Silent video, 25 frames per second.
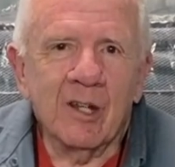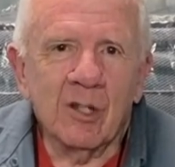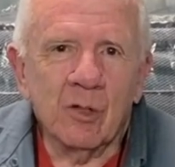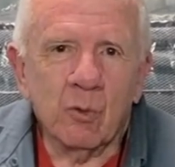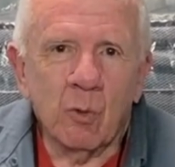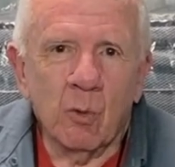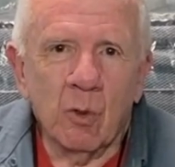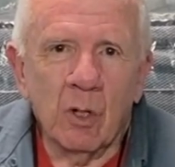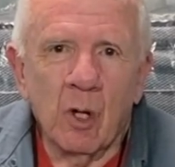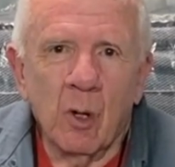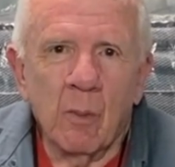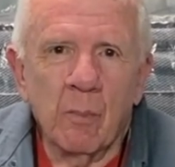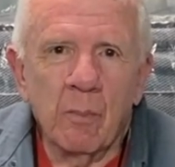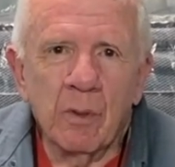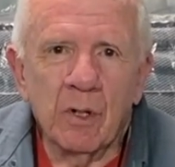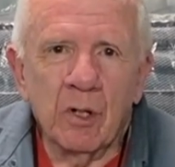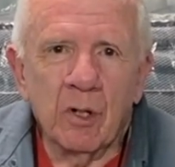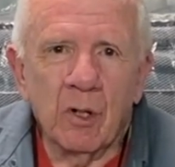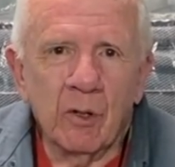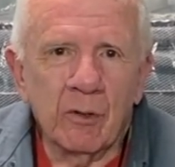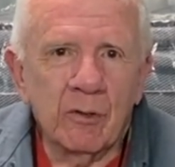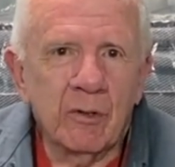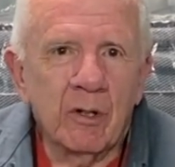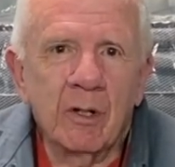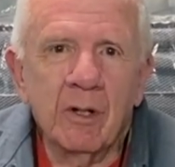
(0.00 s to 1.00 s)
as well
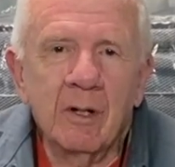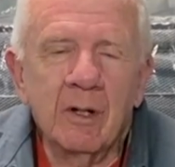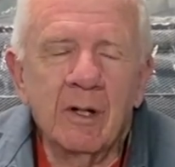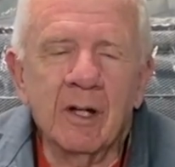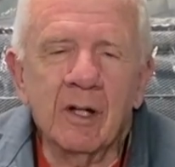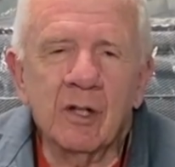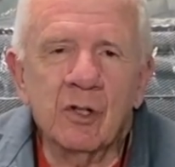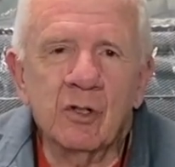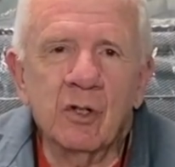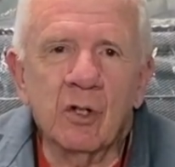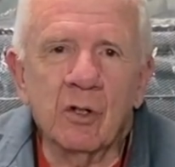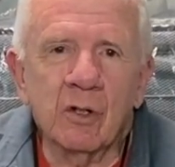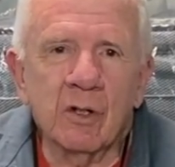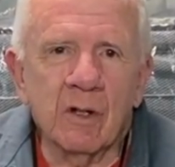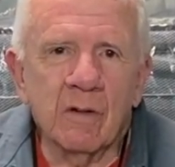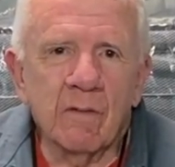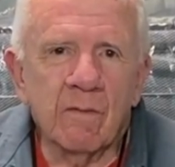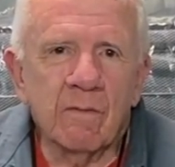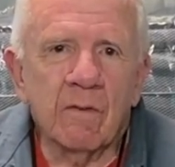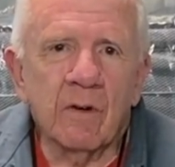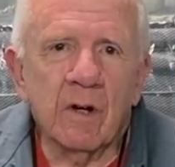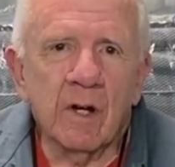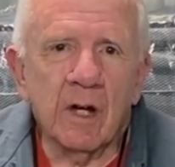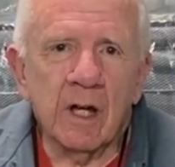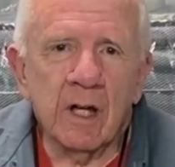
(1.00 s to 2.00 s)
built as you can
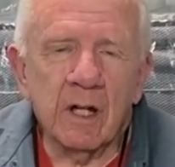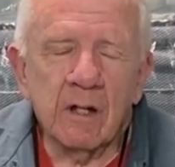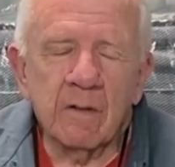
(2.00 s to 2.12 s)
find.